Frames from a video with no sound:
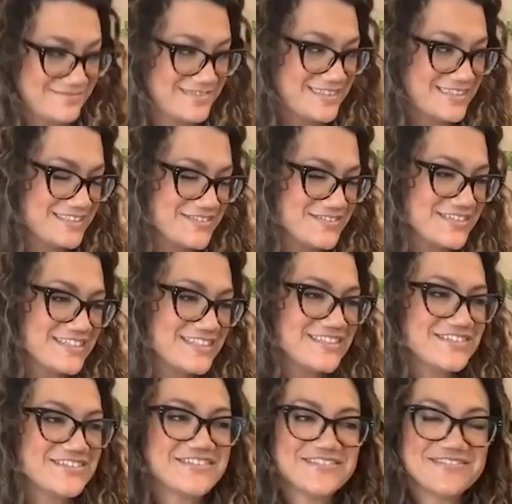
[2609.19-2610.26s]
That's what I
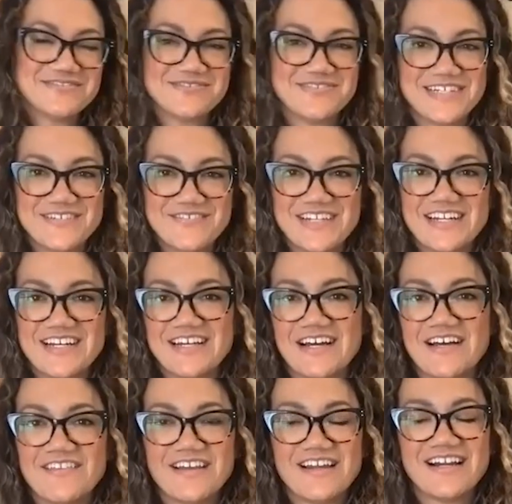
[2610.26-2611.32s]
do. Why am I not
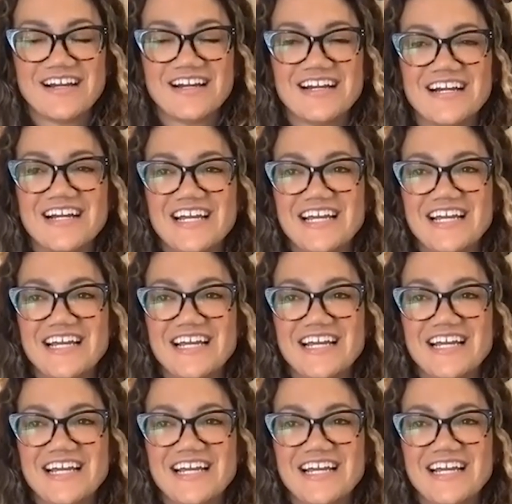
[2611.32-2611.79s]
on there?